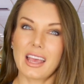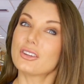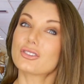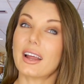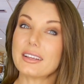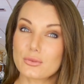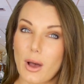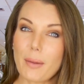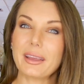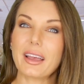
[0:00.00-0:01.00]
try
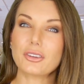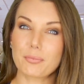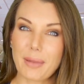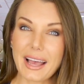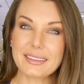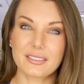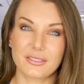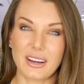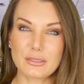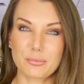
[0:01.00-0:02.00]
swapping out your passive
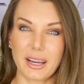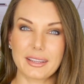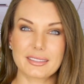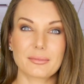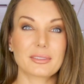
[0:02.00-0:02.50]
rest breaks,